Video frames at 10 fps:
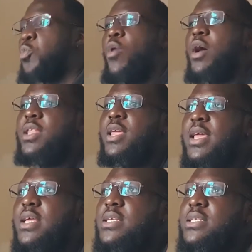One
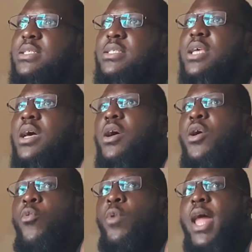is
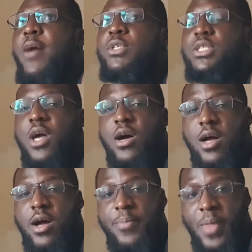when I was younger,